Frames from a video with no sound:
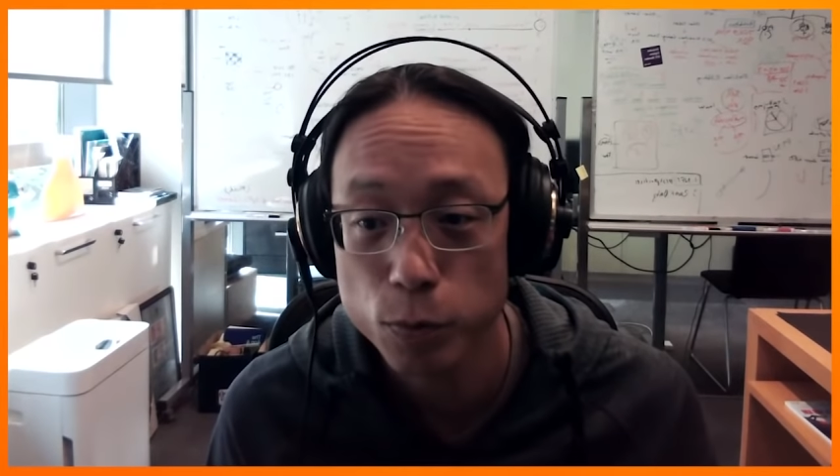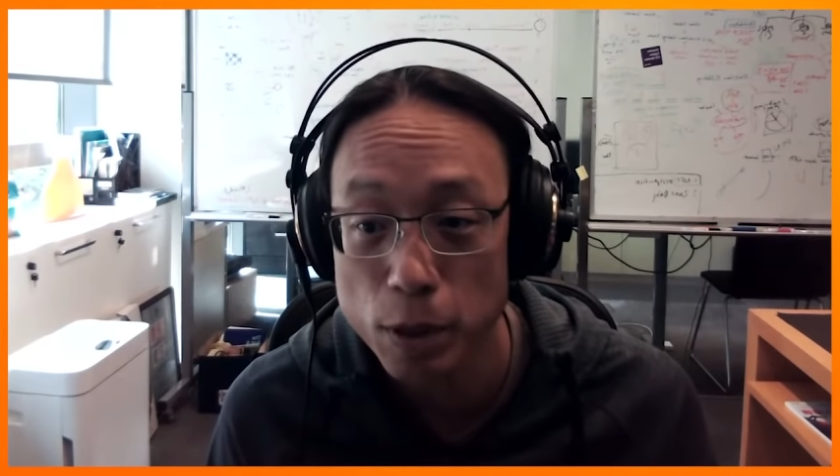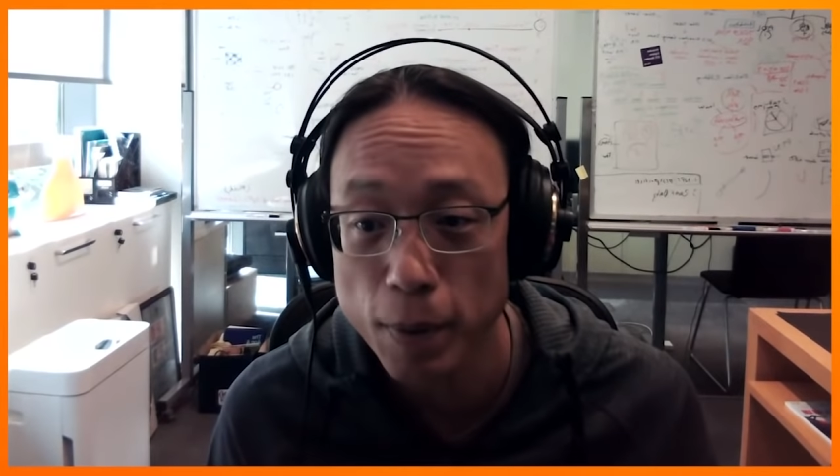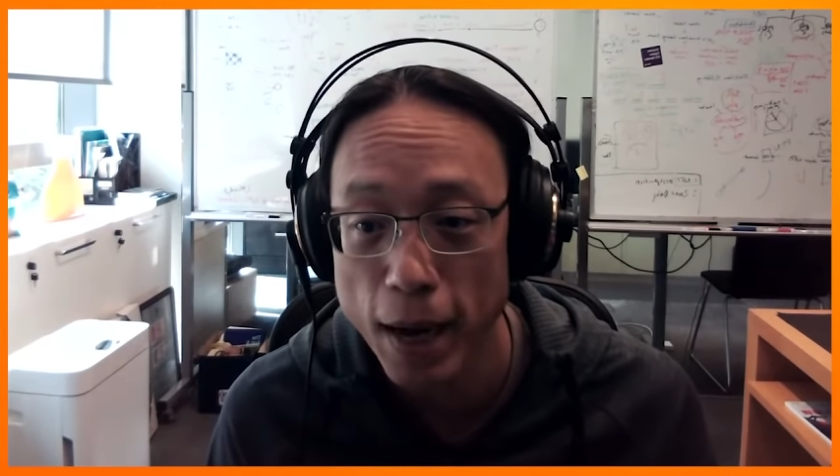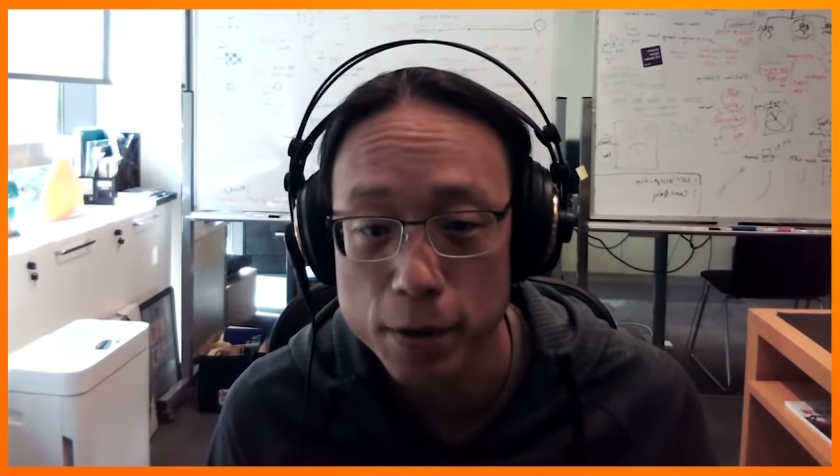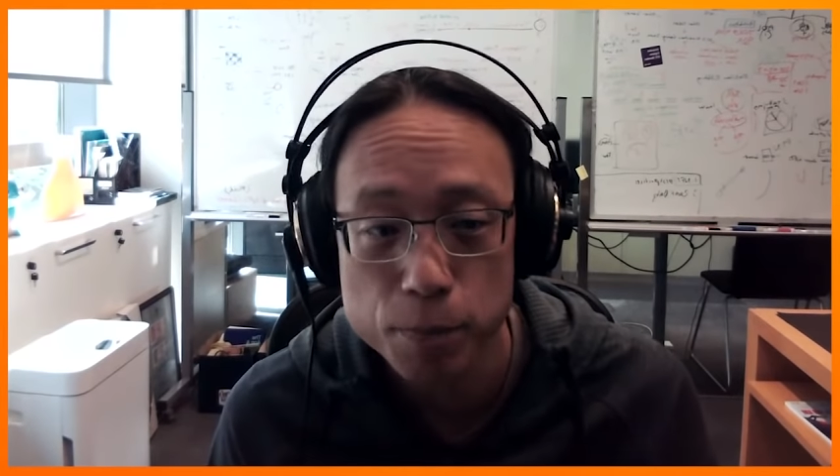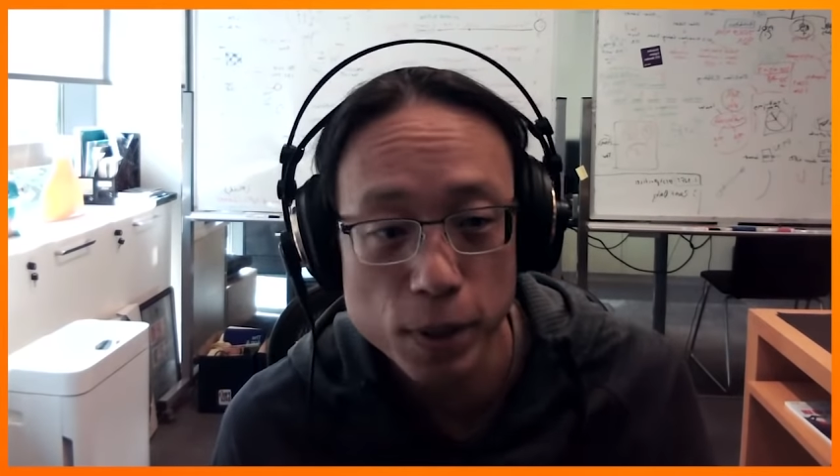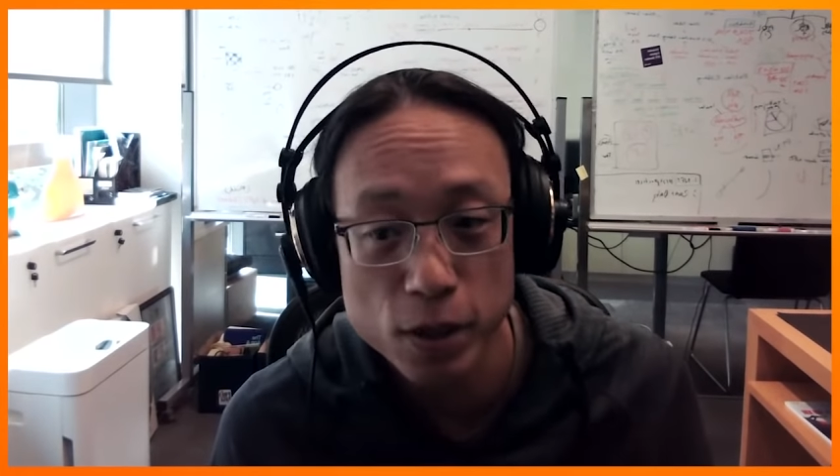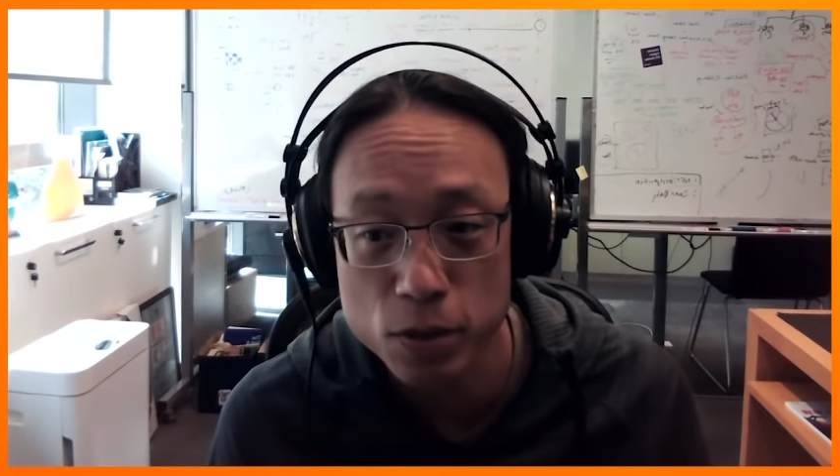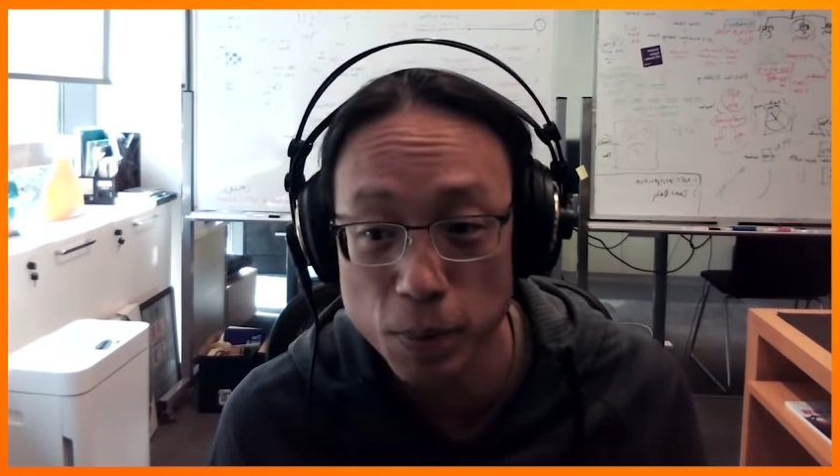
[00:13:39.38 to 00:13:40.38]
really bad,
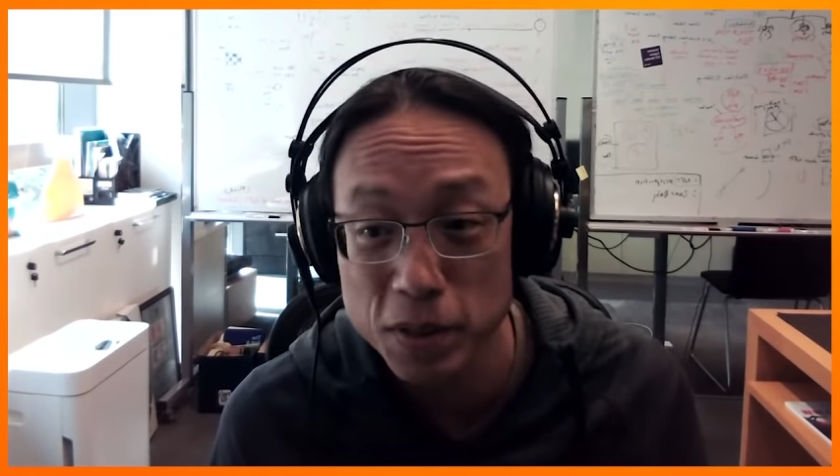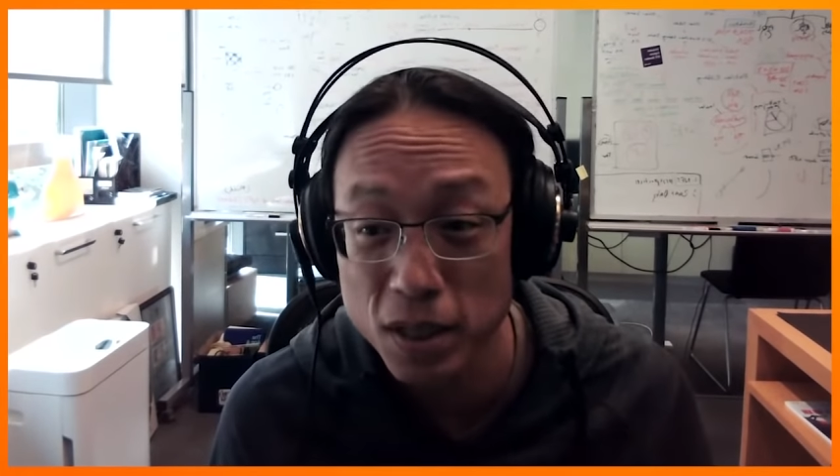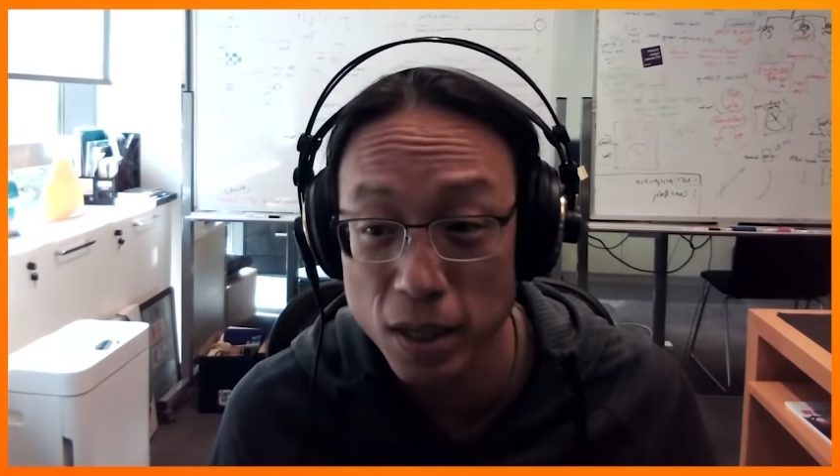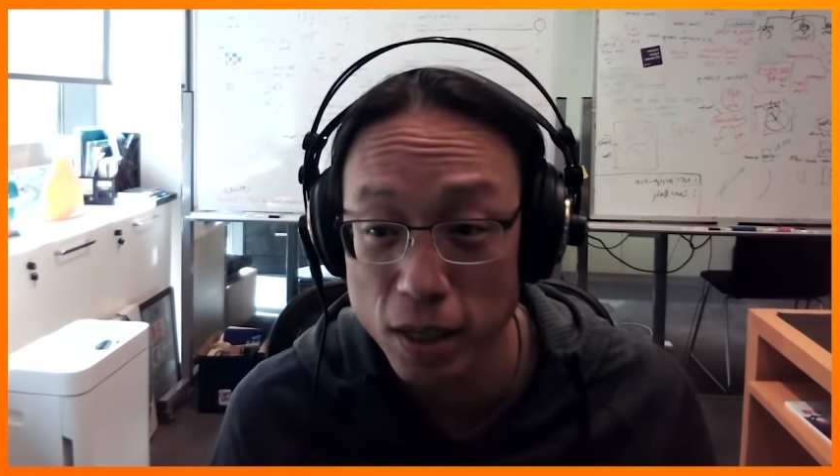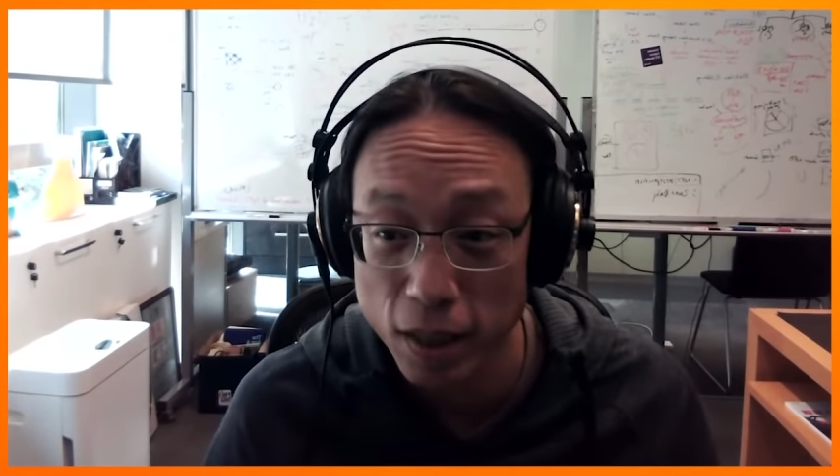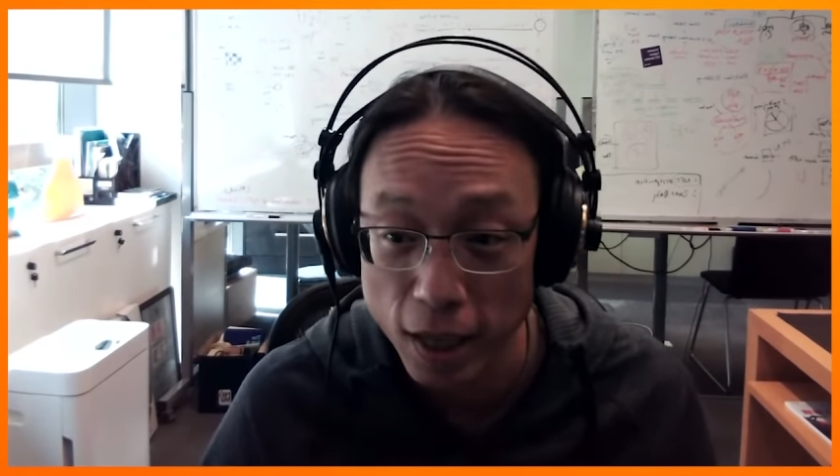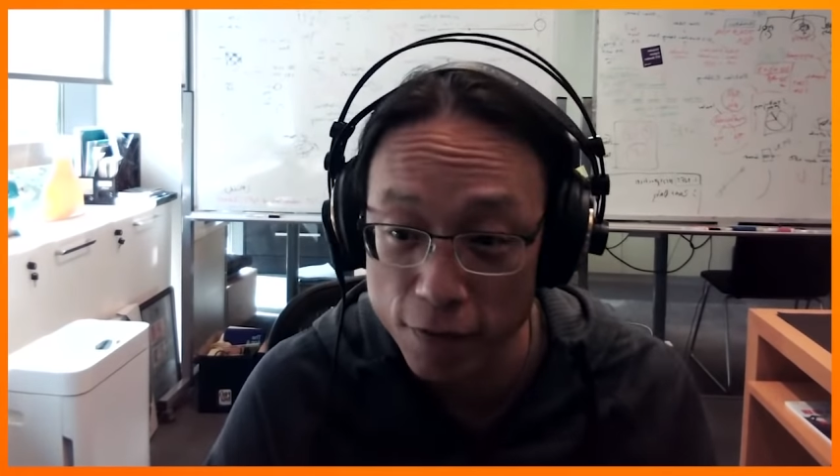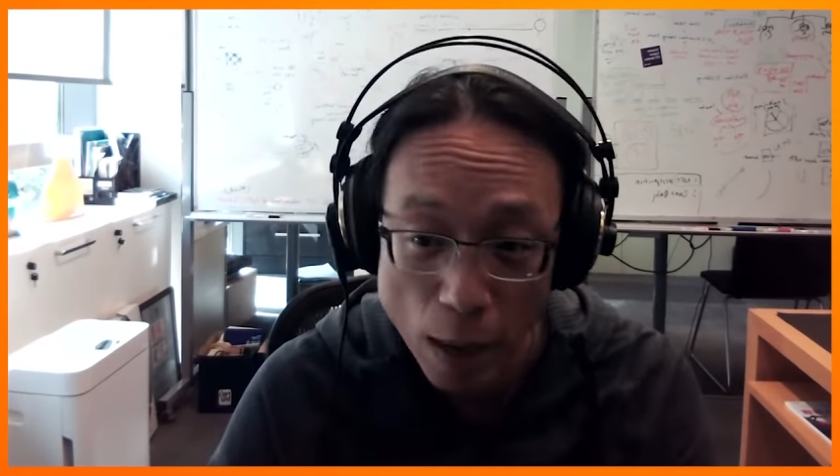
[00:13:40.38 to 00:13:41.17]
because basically they